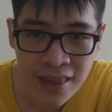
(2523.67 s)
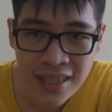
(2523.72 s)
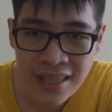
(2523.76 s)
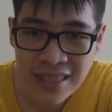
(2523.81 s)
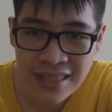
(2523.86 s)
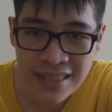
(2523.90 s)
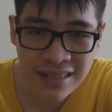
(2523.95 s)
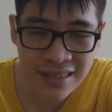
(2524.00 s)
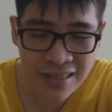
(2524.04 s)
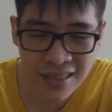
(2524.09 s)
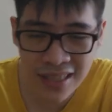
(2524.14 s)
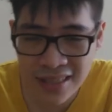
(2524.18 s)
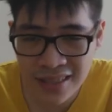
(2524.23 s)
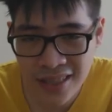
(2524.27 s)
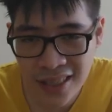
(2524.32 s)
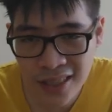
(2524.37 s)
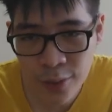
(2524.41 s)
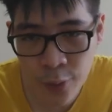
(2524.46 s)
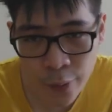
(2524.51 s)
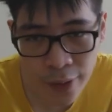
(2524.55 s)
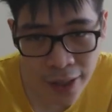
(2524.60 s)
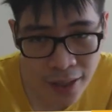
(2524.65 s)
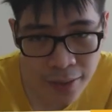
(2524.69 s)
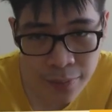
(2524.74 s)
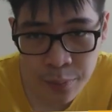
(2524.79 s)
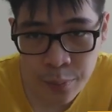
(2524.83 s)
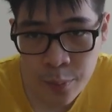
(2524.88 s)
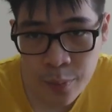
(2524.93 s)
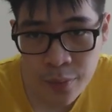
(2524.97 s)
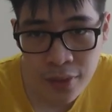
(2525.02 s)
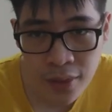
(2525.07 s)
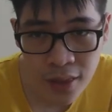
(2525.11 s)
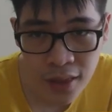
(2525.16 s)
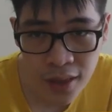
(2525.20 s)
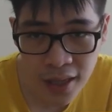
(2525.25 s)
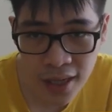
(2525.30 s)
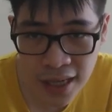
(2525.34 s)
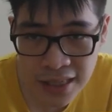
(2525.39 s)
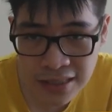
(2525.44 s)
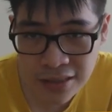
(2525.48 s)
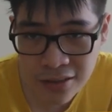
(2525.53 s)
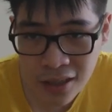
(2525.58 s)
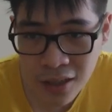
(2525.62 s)
Since the square
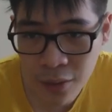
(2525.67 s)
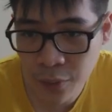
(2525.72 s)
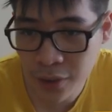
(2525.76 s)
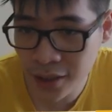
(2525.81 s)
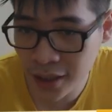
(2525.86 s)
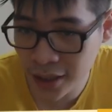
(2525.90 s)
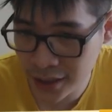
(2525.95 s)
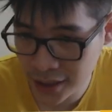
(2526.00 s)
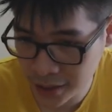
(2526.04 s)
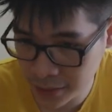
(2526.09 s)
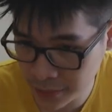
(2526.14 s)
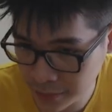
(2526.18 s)
is not a winners.